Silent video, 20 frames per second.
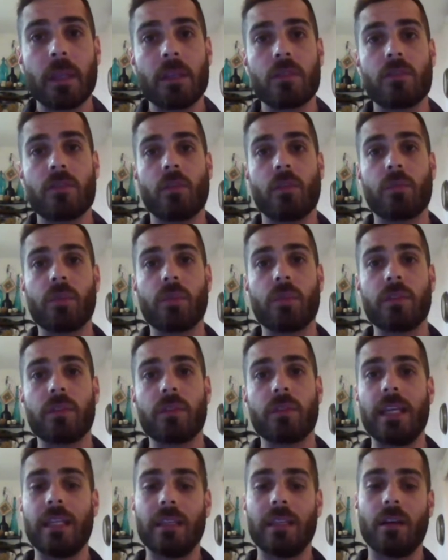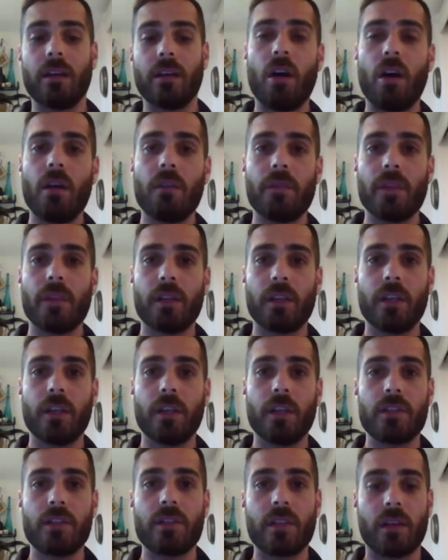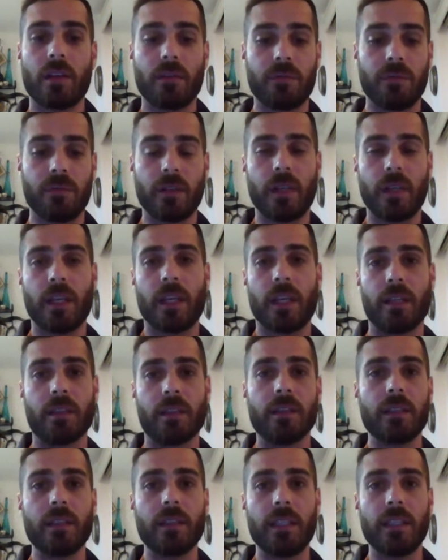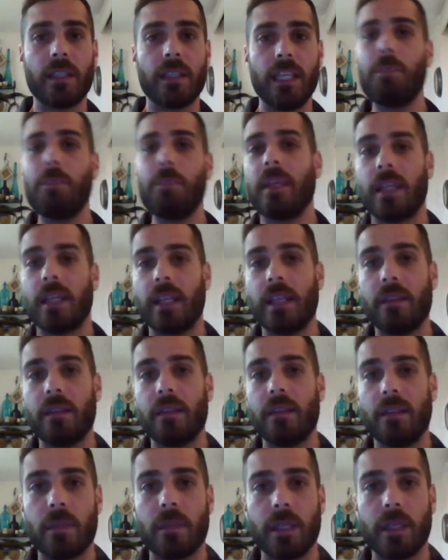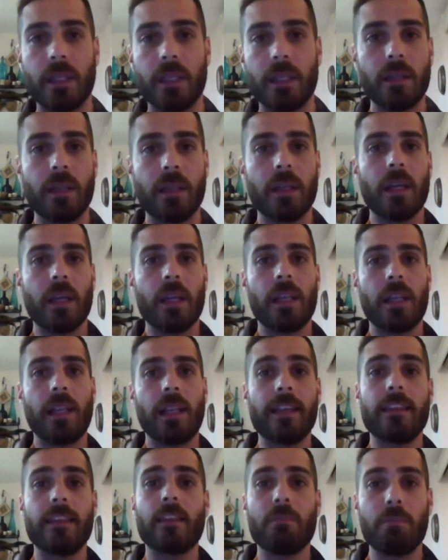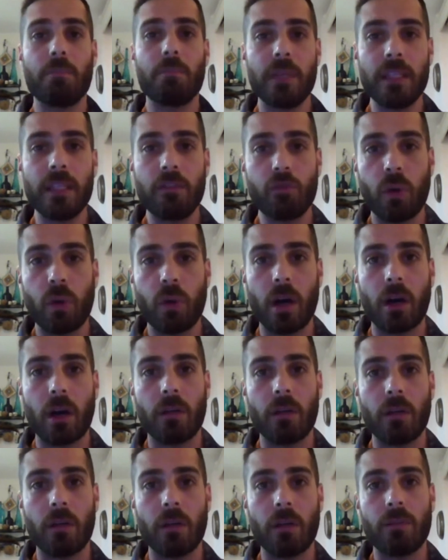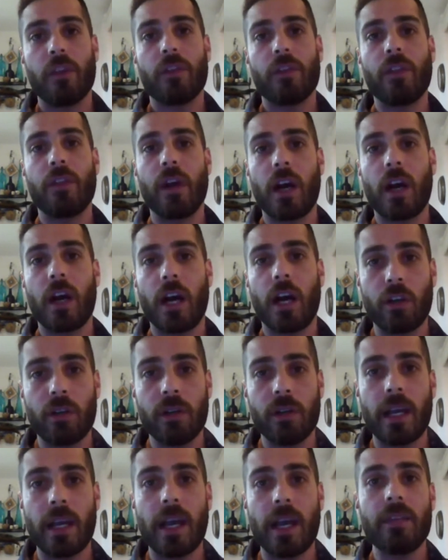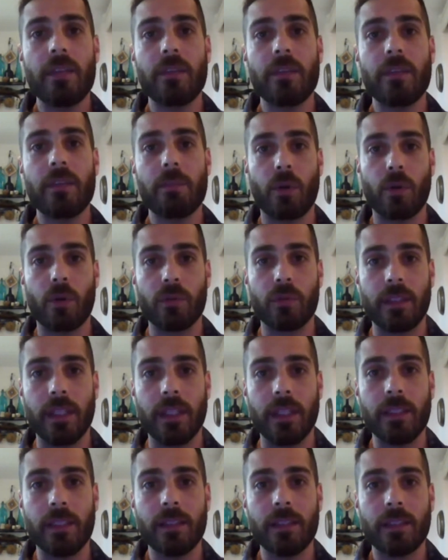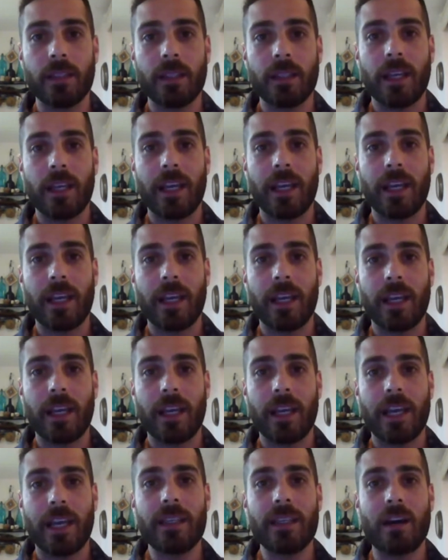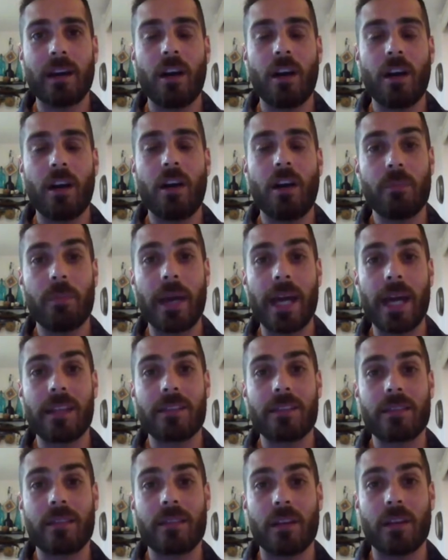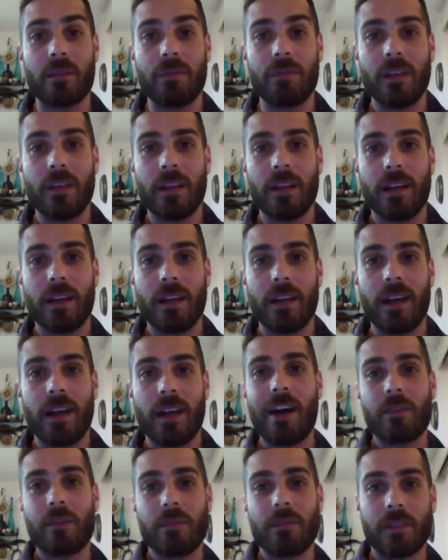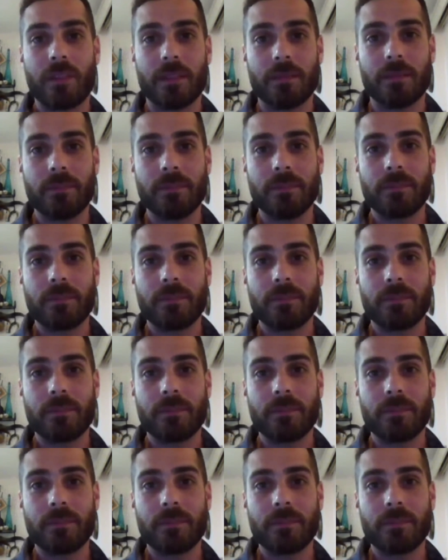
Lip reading: So we're taking all of the good stuff and keeping it in the meat, like the B12, the iron, and the protein, and we're taking all the bad stuff out of it.